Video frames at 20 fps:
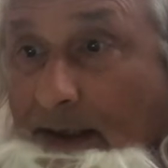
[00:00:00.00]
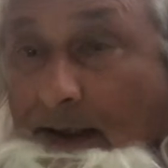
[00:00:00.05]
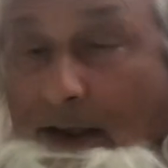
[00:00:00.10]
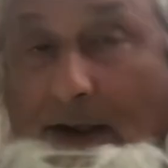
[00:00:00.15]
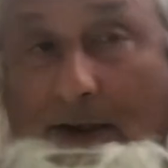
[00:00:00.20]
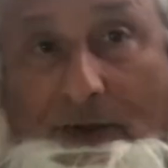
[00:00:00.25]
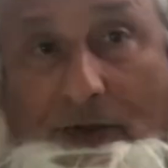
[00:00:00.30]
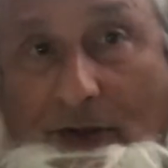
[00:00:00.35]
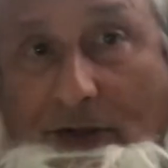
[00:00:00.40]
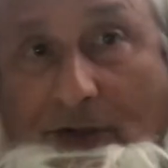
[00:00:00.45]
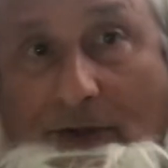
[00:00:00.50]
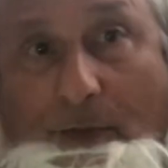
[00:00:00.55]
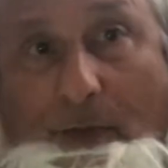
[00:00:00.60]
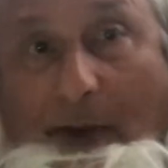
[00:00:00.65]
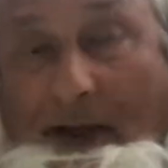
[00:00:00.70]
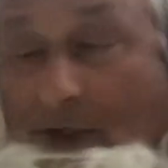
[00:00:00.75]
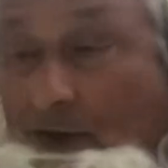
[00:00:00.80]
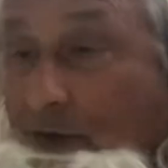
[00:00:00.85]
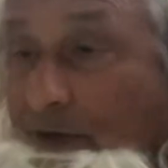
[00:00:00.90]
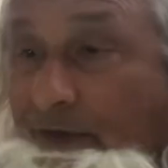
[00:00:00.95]
So I said,
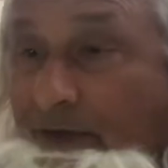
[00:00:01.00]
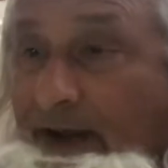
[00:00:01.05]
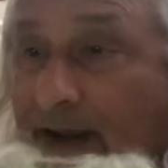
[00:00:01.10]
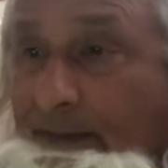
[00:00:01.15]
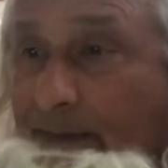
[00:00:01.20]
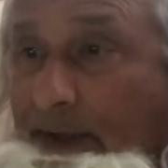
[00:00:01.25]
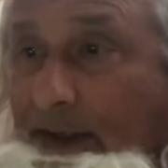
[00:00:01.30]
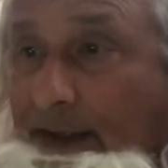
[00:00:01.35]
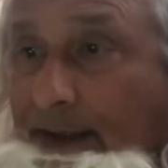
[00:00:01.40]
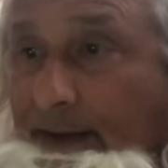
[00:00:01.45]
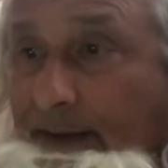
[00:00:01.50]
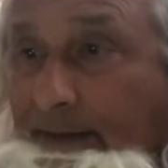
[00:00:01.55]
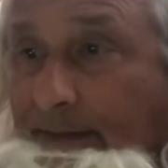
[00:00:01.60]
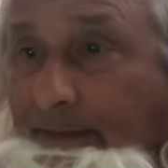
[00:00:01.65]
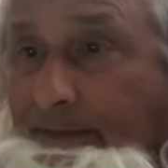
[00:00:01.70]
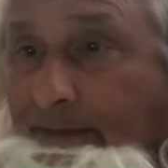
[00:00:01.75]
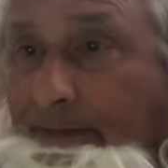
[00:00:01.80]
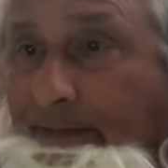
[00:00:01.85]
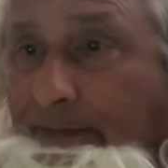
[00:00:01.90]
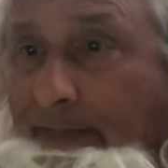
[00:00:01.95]
where's your family?
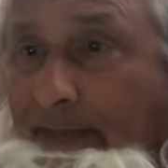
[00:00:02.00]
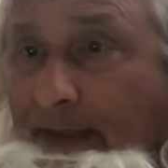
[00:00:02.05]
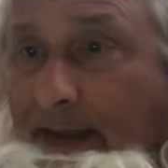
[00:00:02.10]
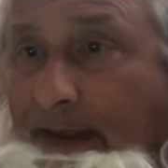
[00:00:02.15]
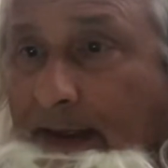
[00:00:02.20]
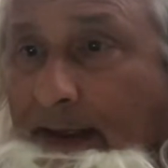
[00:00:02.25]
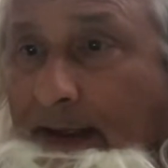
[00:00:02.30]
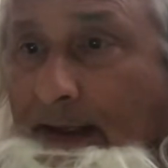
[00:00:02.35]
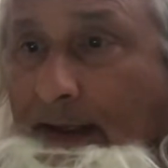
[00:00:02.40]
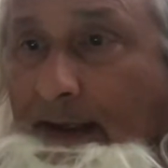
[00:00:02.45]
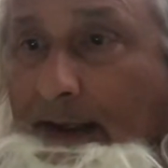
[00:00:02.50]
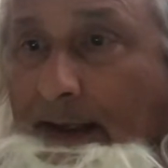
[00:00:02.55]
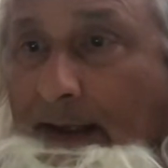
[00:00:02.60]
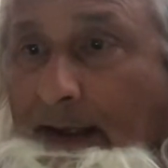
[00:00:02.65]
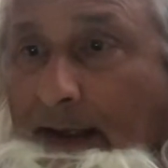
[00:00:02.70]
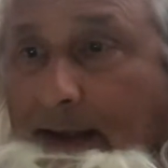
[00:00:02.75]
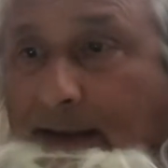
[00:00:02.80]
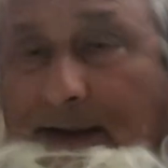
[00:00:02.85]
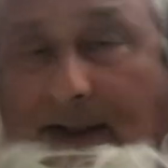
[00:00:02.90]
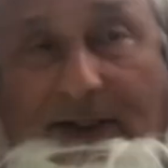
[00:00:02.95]

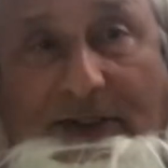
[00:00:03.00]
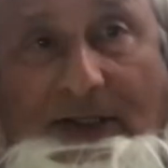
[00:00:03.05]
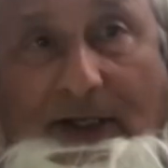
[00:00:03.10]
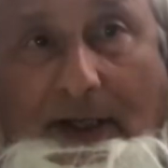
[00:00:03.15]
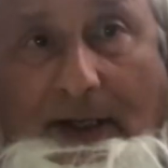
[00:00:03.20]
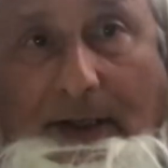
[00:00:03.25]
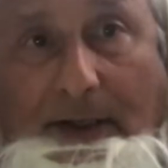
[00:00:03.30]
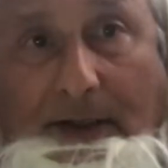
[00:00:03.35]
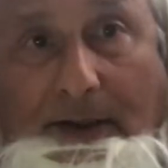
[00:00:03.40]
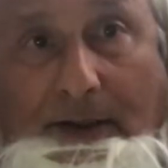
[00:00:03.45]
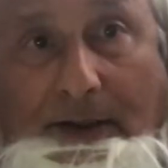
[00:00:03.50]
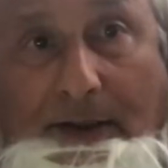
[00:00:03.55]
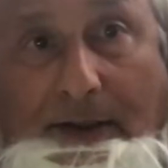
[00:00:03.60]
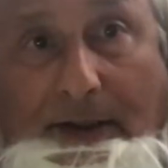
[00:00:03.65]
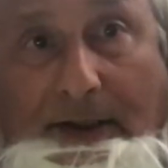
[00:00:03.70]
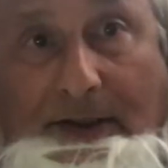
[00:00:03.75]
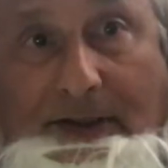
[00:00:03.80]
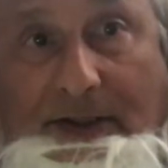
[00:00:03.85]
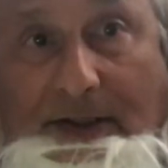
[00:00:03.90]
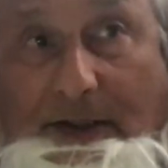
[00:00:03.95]
And they said
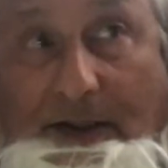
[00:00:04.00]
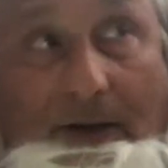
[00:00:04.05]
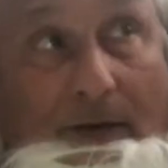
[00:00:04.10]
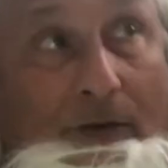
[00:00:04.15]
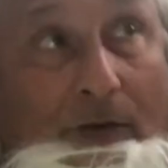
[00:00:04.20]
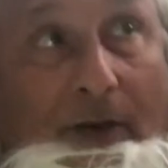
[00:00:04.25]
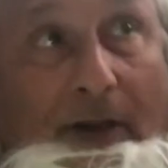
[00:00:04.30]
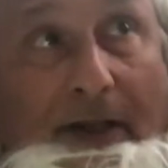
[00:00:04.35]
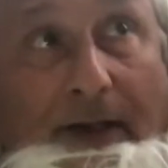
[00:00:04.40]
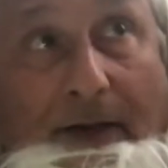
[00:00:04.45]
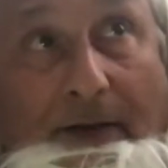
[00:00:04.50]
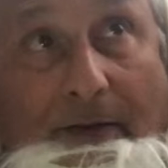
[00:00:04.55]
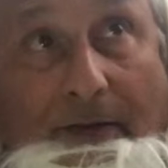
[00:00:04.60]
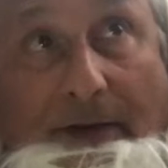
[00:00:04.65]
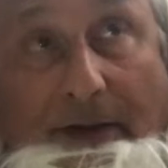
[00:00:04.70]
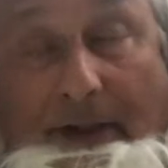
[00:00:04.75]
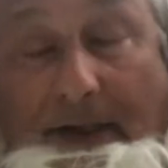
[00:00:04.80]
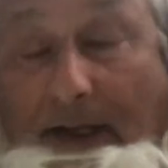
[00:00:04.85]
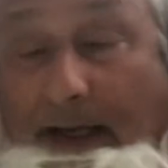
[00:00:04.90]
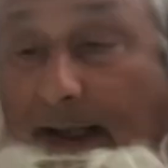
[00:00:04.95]
they're all here on
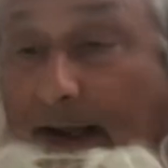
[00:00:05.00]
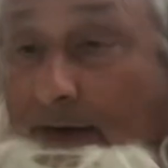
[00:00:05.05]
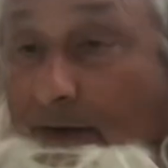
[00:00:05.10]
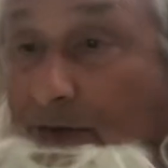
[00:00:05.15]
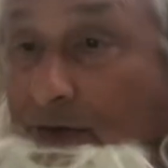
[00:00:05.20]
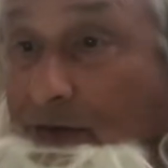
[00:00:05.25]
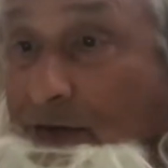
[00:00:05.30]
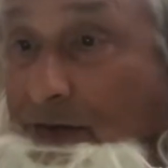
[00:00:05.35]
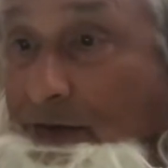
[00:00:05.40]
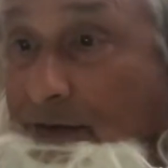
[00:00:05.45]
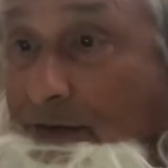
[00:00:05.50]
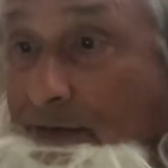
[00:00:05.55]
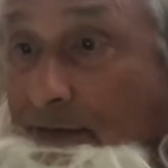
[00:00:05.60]
the clouds.